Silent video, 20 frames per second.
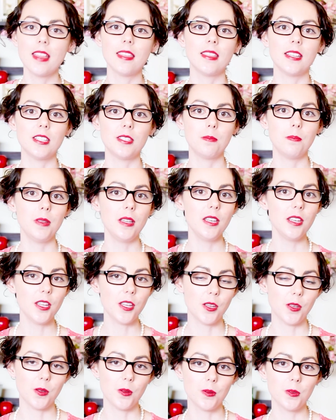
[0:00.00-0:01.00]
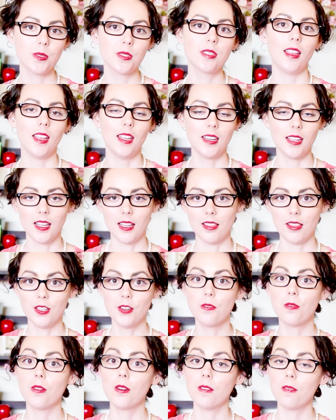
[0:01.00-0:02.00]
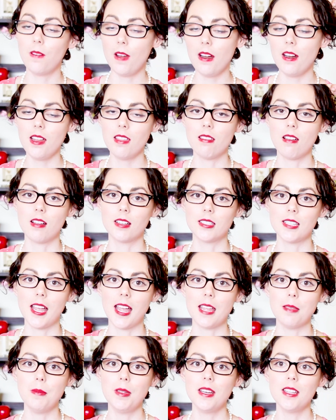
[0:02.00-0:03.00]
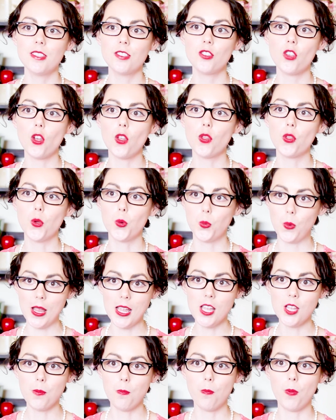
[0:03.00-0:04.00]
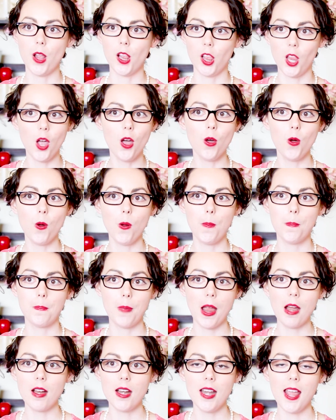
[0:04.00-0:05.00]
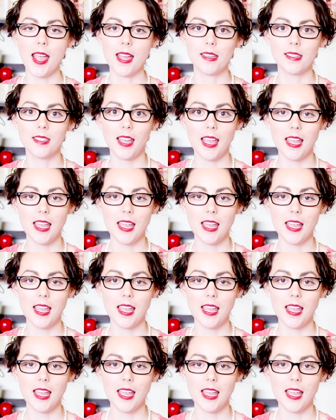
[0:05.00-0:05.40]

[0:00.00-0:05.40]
that's been used in England for a very long time, and it's the rank below a baronet.